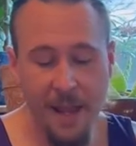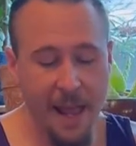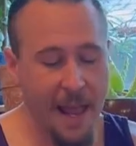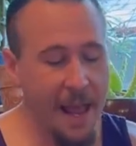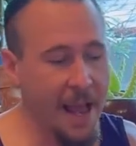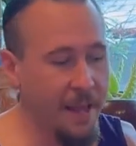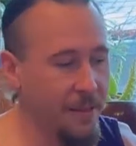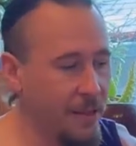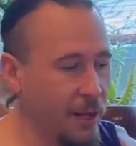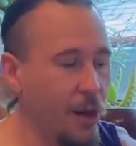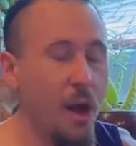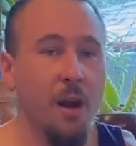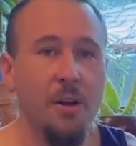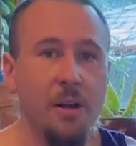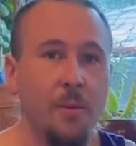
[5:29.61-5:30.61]
and the
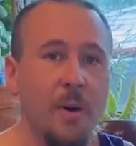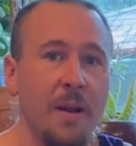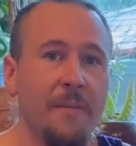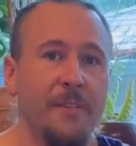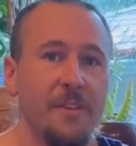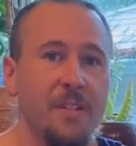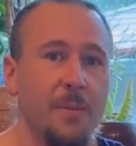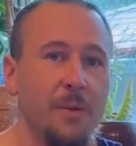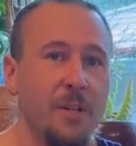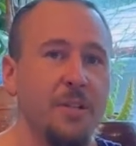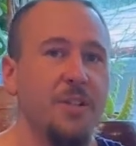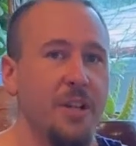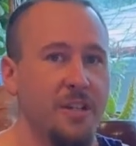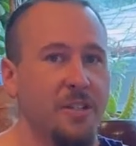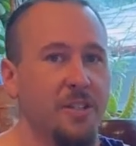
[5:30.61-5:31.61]
longer one for someone
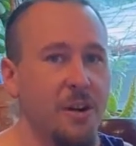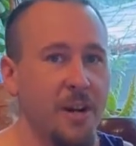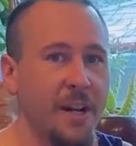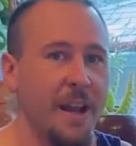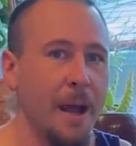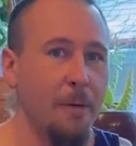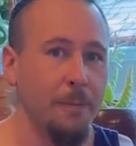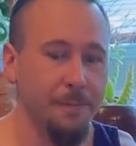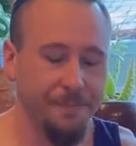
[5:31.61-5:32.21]
just starting out.